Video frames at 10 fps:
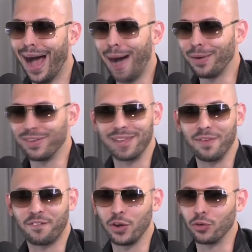I wouldn't even give
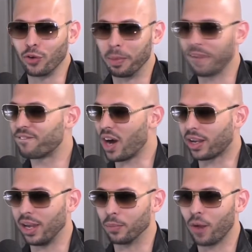him a funeral, but I'd
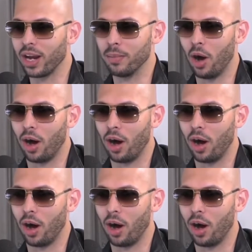fuck him, write him